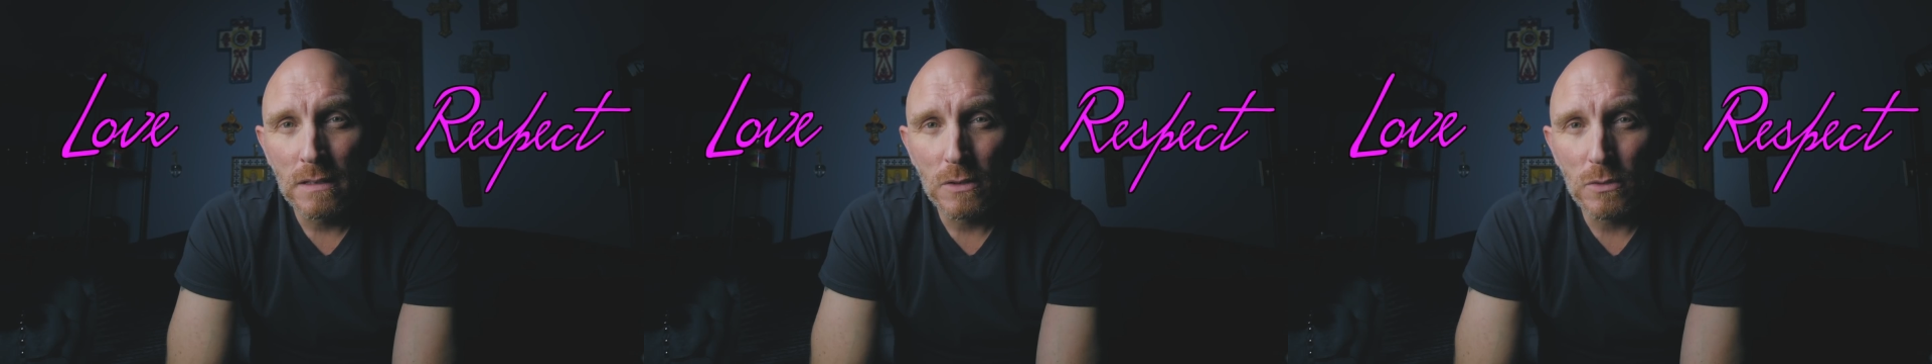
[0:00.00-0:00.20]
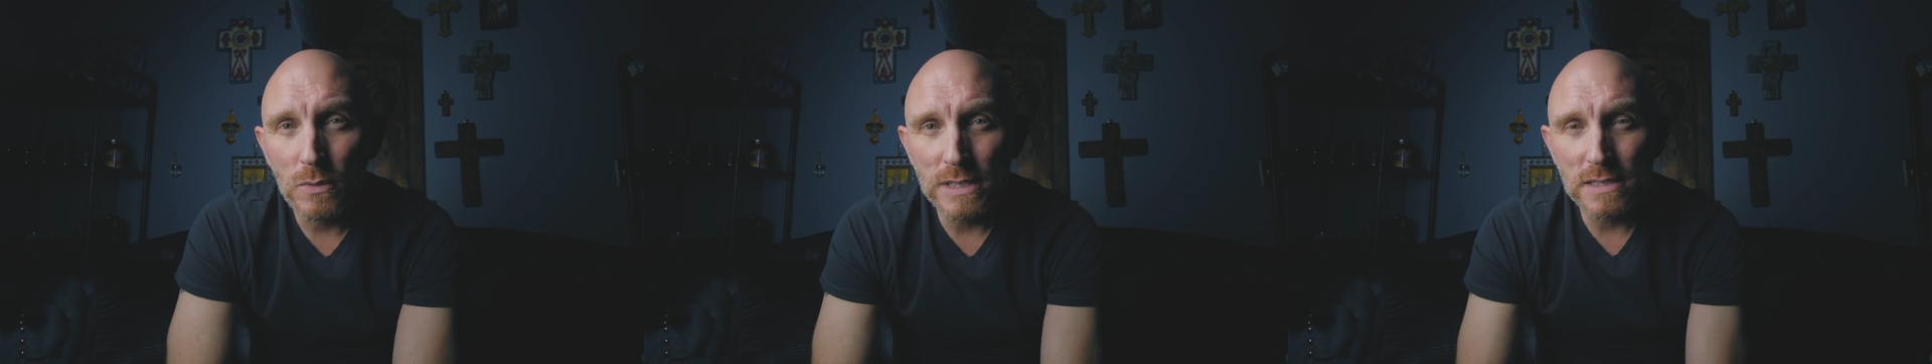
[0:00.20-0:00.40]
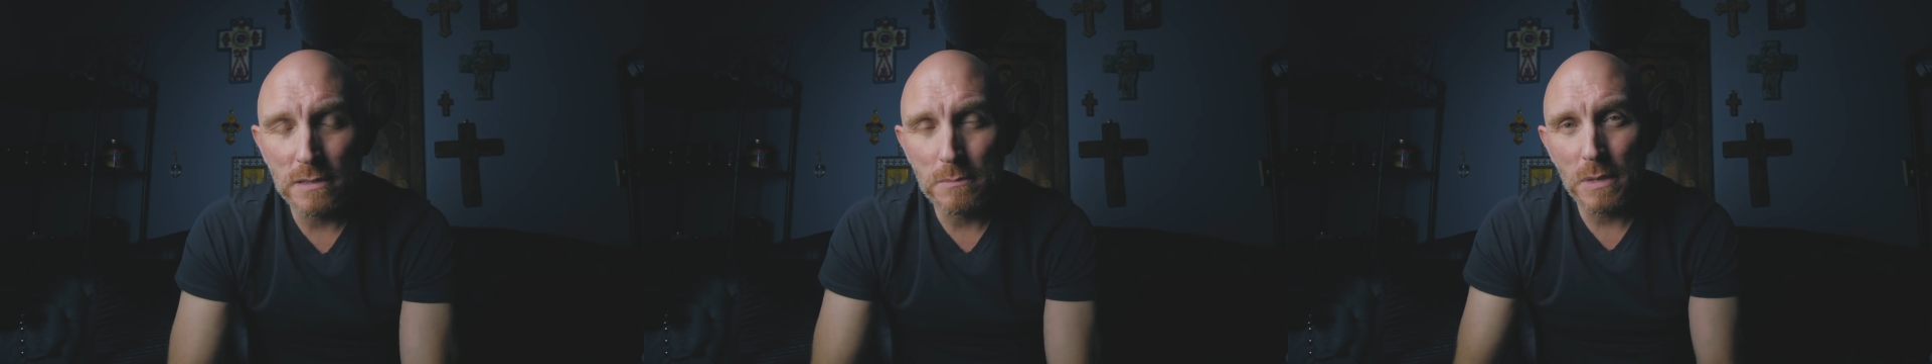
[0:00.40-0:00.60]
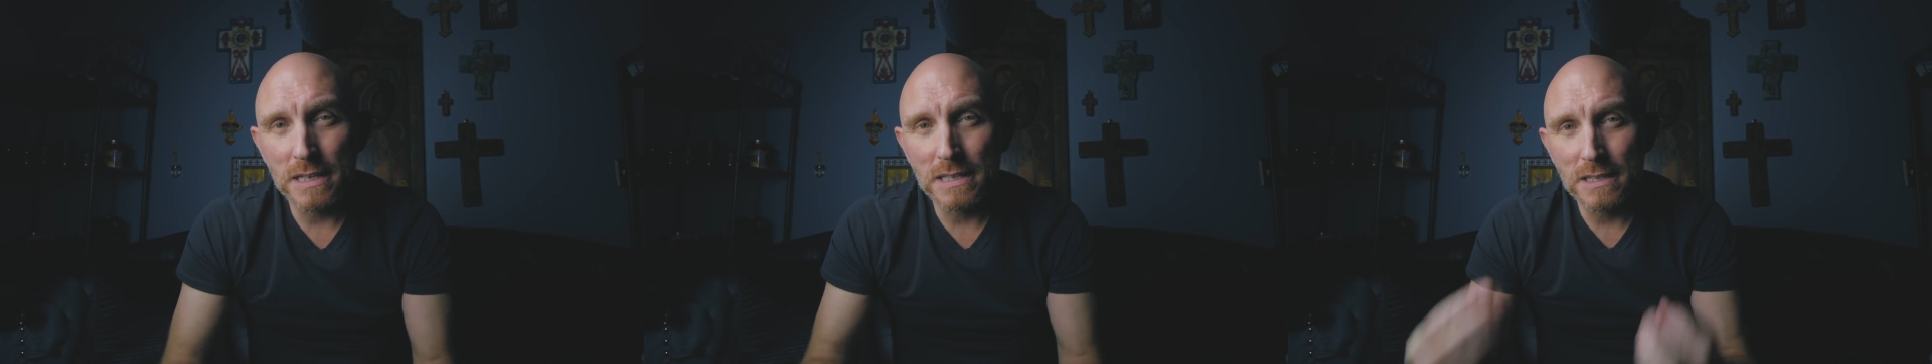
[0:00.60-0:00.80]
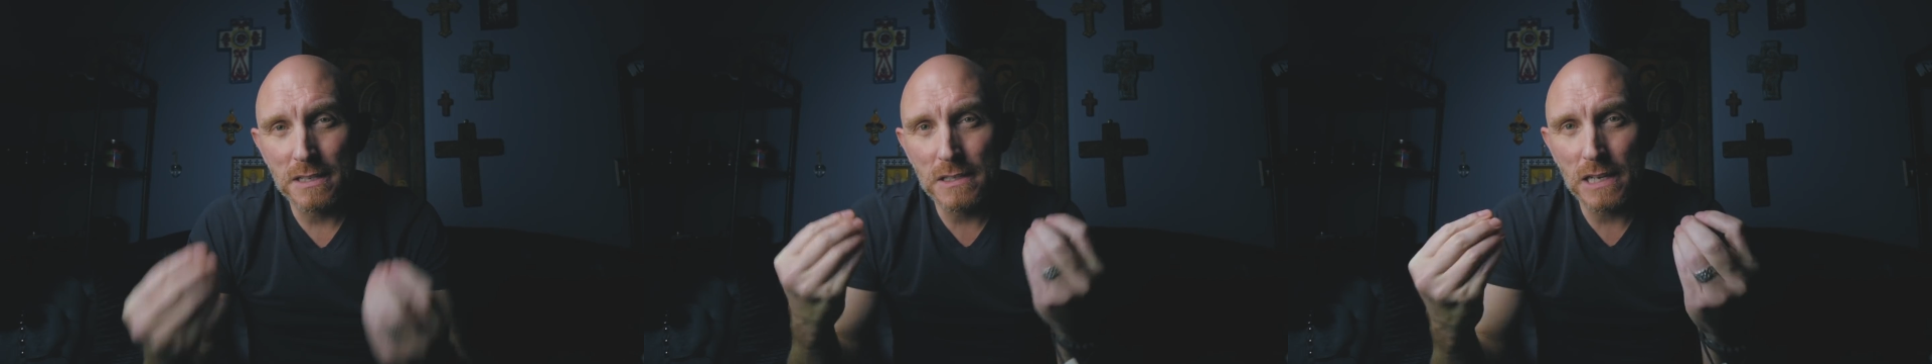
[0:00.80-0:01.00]
The reason my
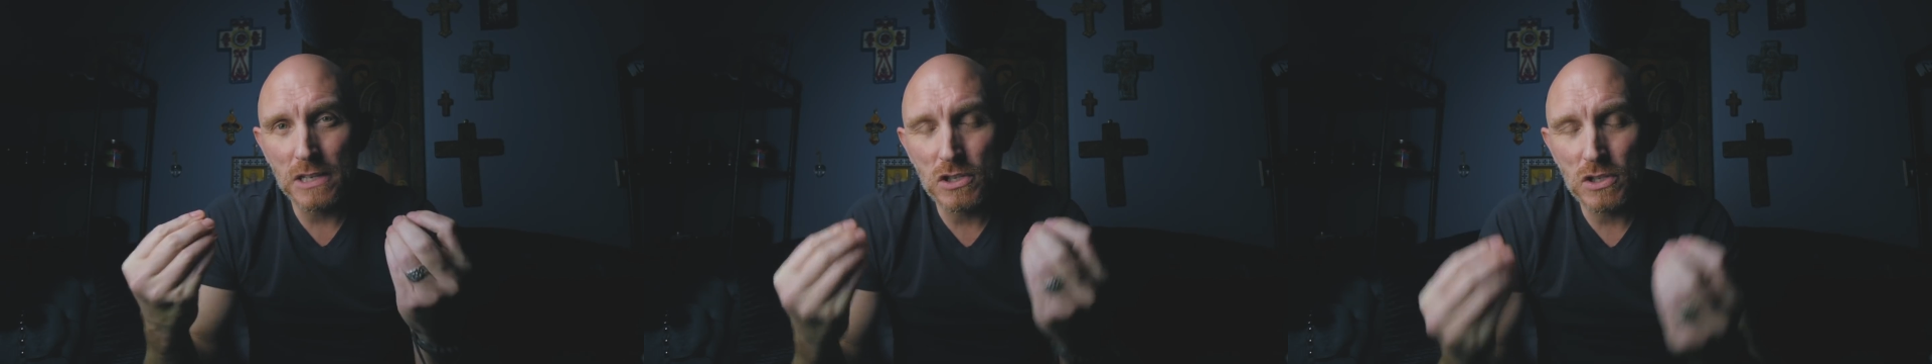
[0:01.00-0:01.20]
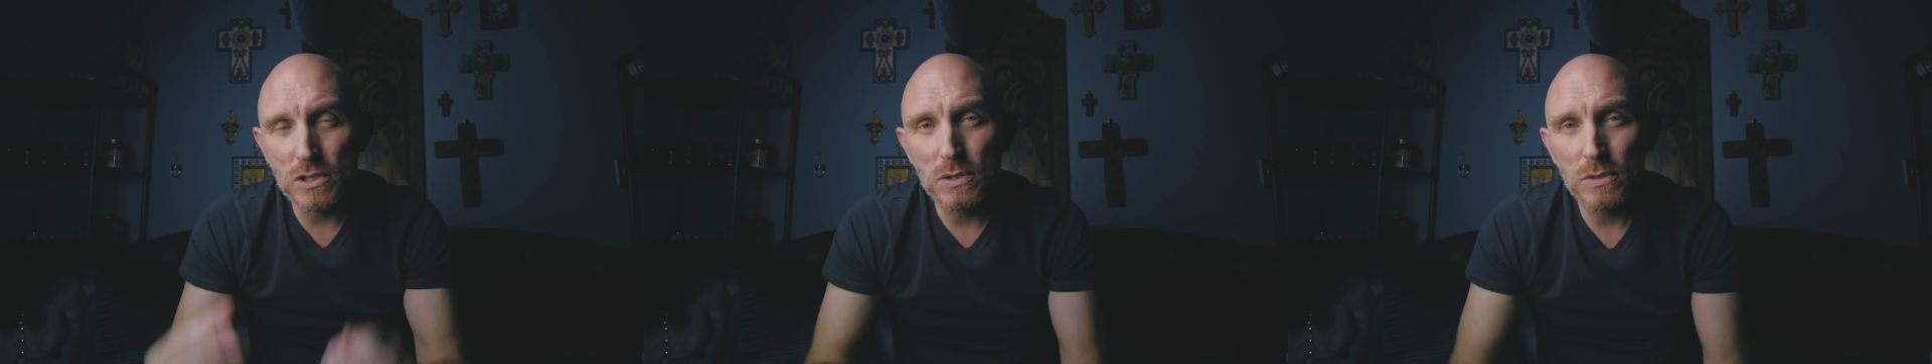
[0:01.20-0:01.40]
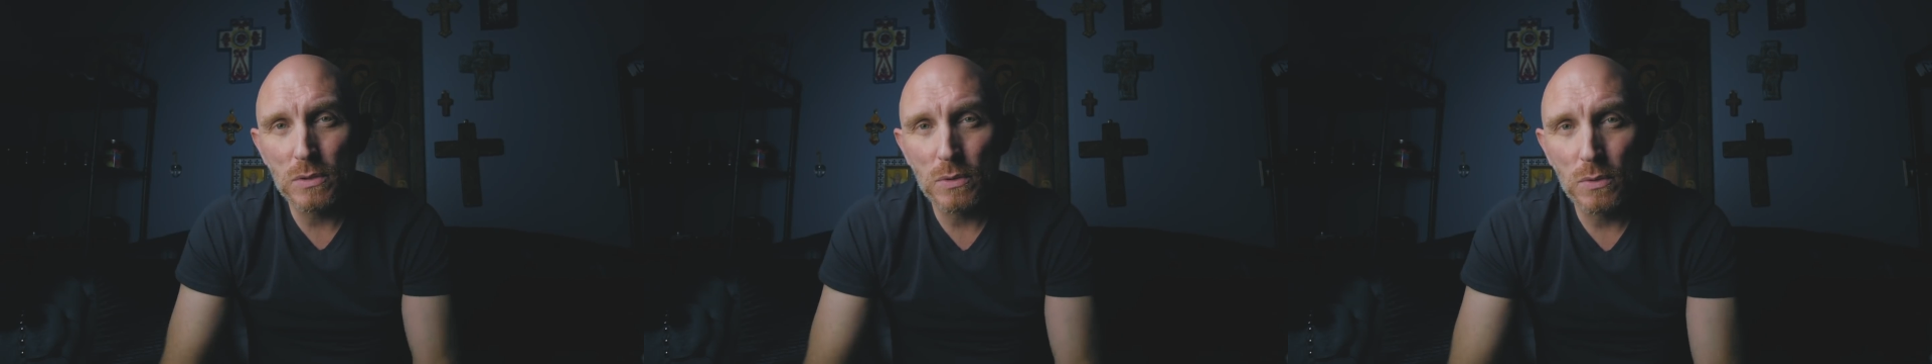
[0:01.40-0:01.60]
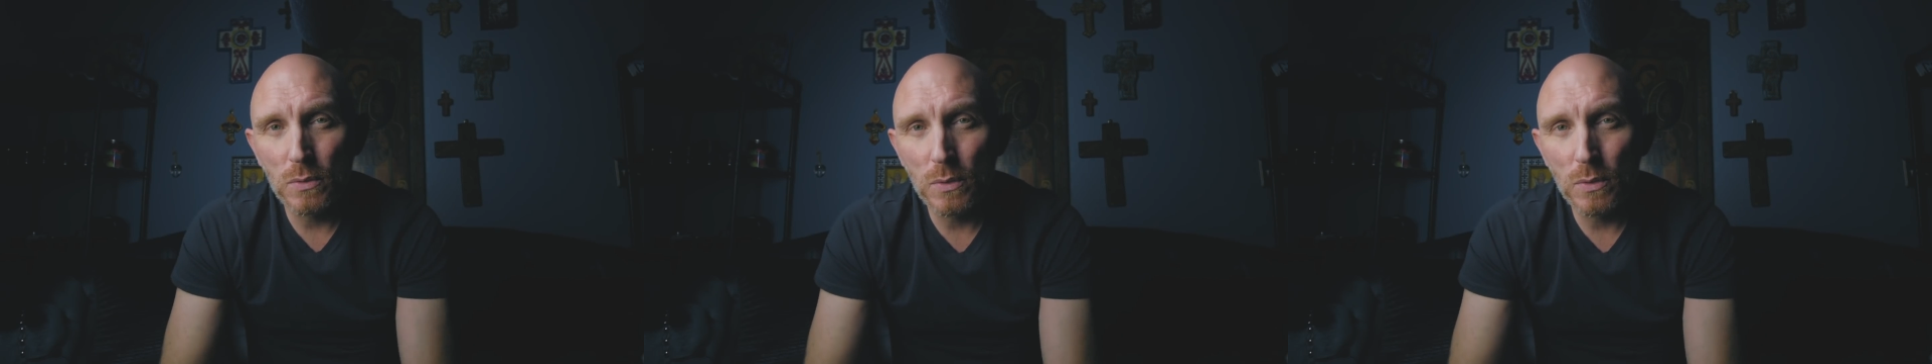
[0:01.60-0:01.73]
connection